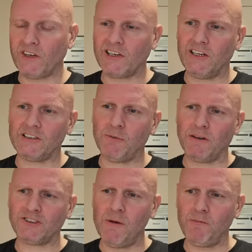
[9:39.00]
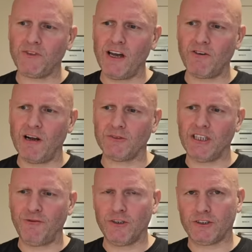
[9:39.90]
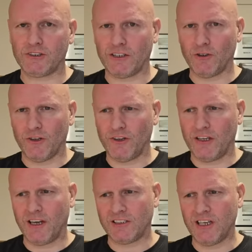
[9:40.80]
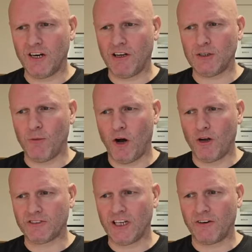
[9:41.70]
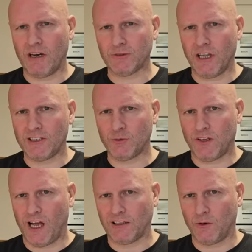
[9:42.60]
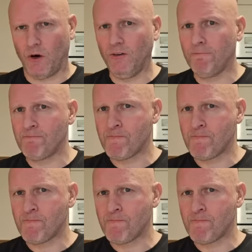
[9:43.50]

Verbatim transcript: It's about 10, 10 grams difference. I don't think you get 10 grams more or 10 grams less with the Aldi one.